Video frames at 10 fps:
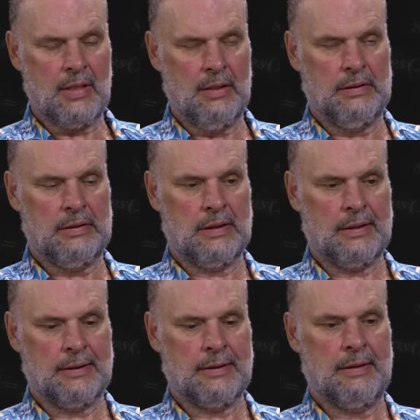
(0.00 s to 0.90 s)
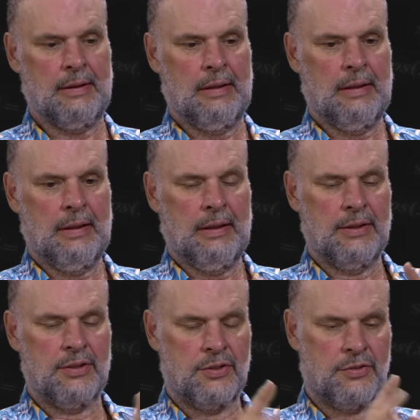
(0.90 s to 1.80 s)
is a
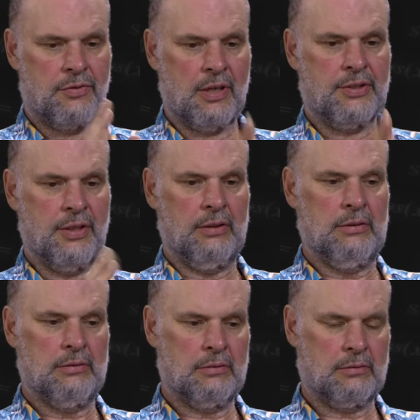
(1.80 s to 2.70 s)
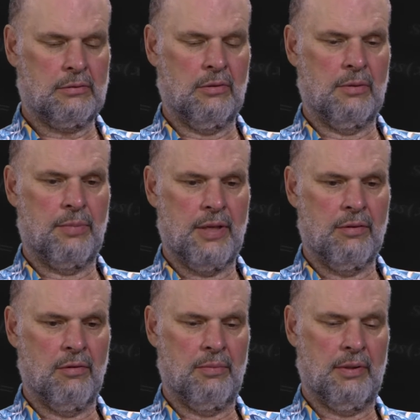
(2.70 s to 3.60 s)
structure called the braid
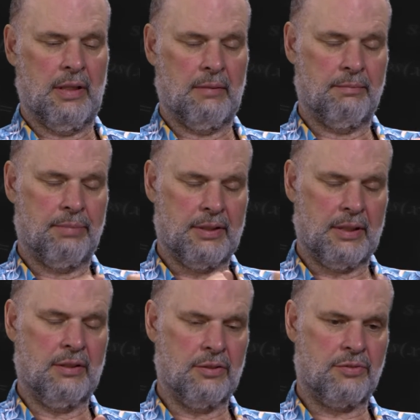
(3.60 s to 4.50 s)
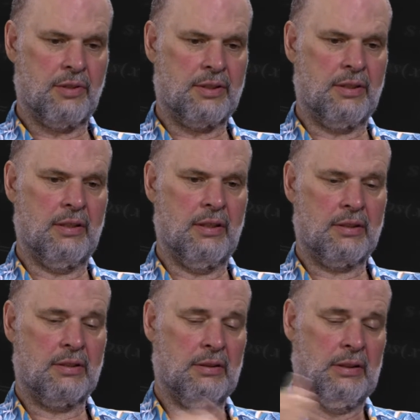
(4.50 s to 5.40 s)
group, and that particular structure had
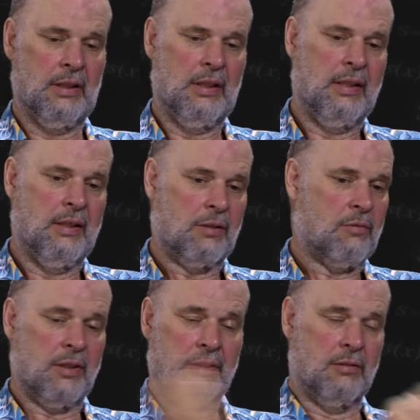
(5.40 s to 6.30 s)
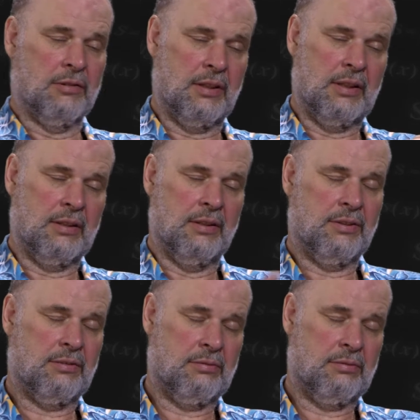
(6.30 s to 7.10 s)
actually quite coincidentally